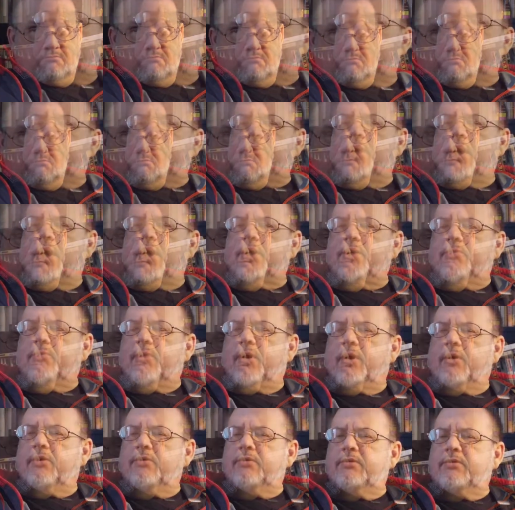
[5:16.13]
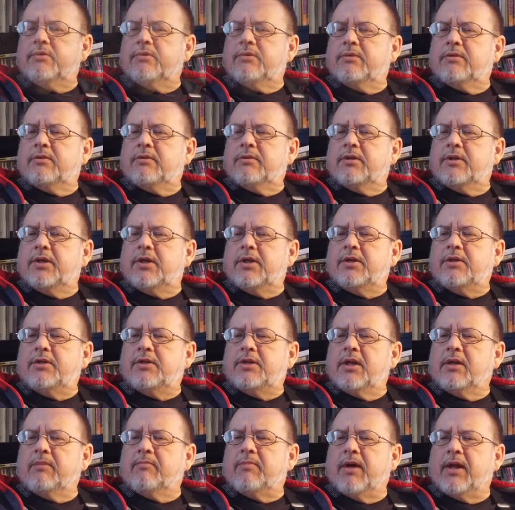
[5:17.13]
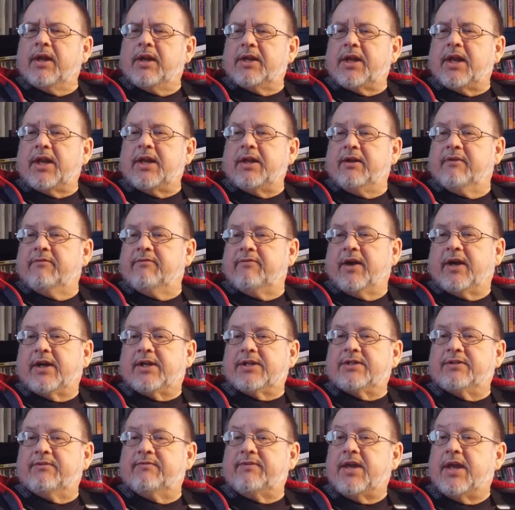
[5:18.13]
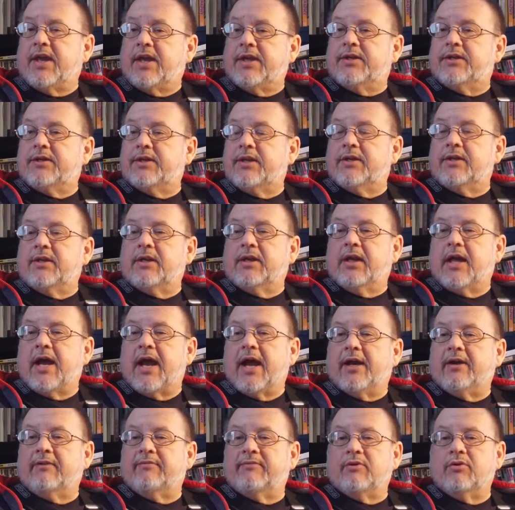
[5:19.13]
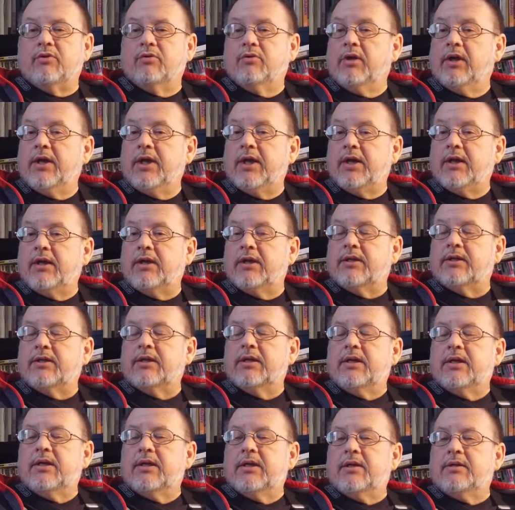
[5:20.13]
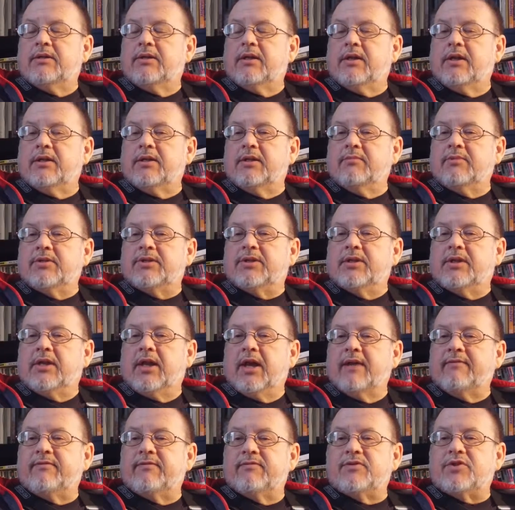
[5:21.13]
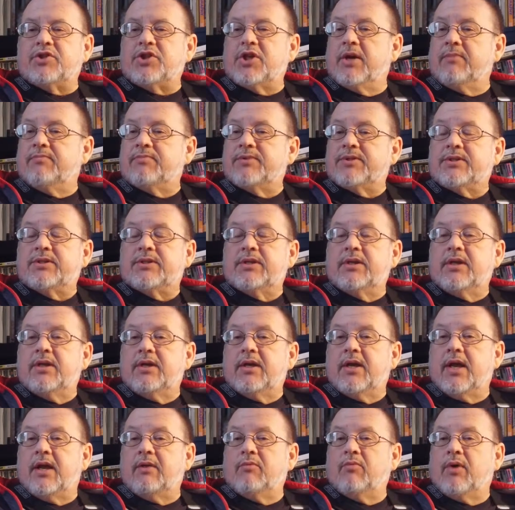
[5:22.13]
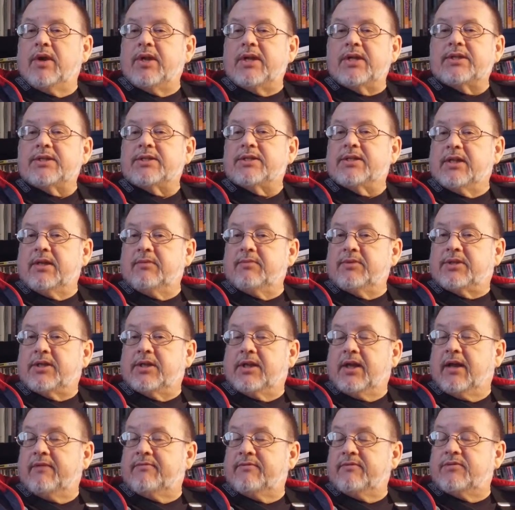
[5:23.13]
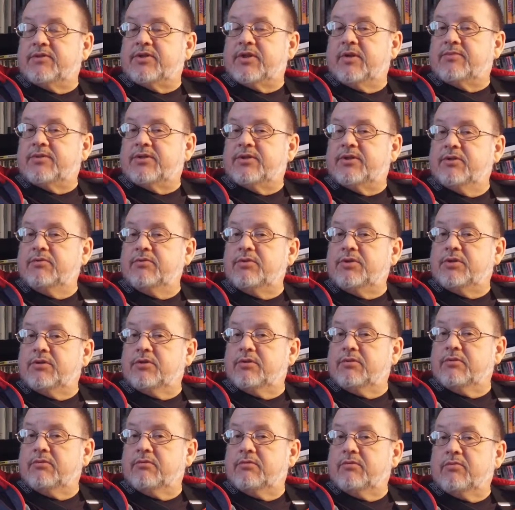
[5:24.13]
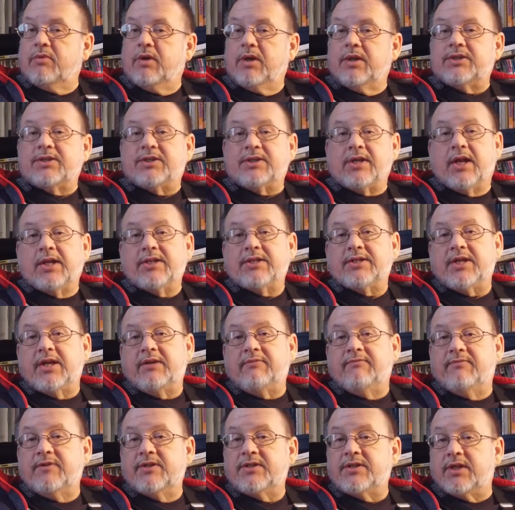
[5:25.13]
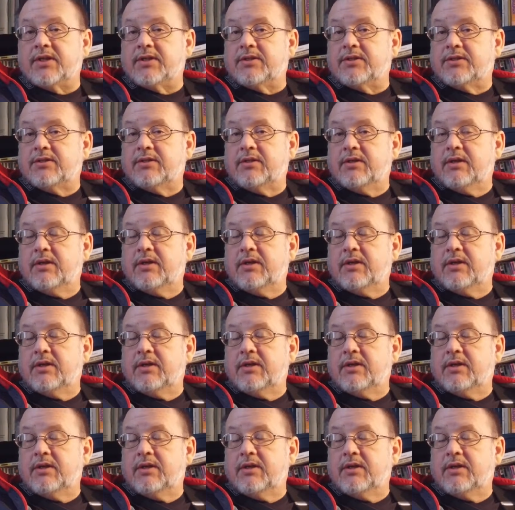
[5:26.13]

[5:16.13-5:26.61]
We talked about the debilitating effects of heat and the lack of cooling and the limited life of chips. And what is the limited life of chips due to? Well, it's solid state physics.